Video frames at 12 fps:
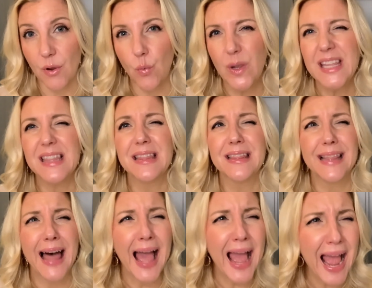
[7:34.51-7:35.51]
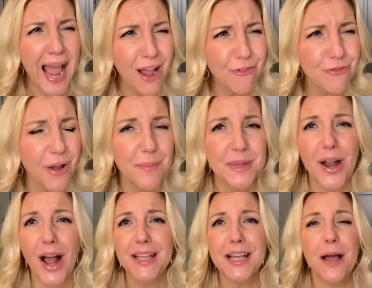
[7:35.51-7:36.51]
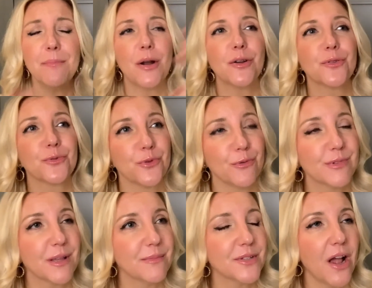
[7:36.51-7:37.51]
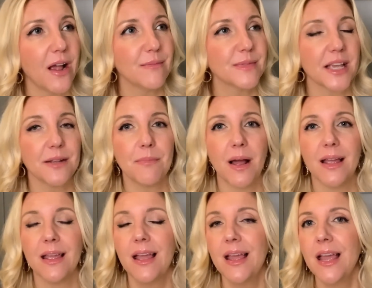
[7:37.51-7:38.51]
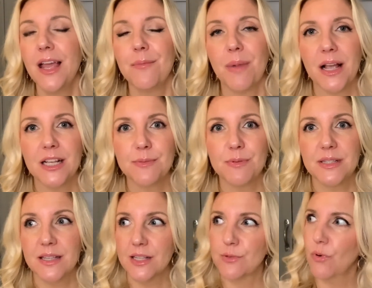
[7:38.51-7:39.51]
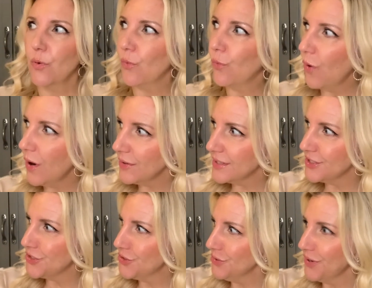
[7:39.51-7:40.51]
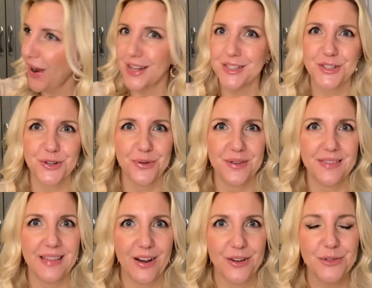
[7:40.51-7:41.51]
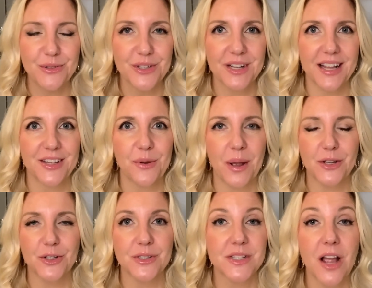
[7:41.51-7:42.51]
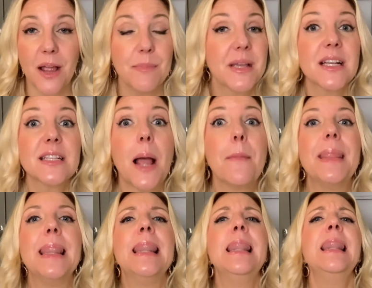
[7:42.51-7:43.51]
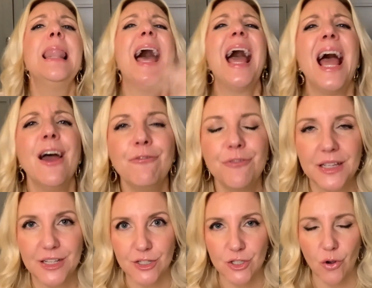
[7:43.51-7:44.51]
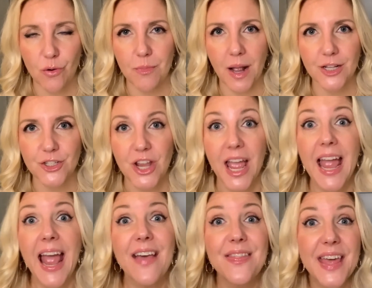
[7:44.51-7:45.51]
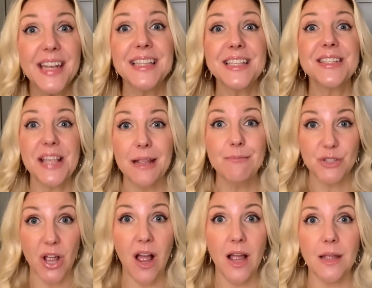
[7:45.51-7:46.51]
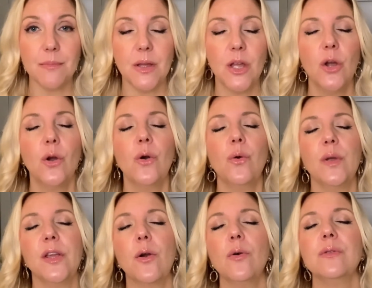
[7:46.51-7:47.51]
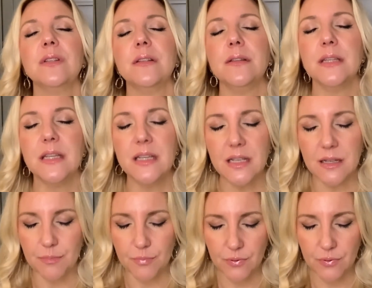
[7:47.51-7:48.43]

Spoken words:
We laugh. I mean, I come out of the room sometimes and my husband says, well, what did you guys do in there? You look like you had a good time because I'm laughing so much. And then at the same time, we go deep.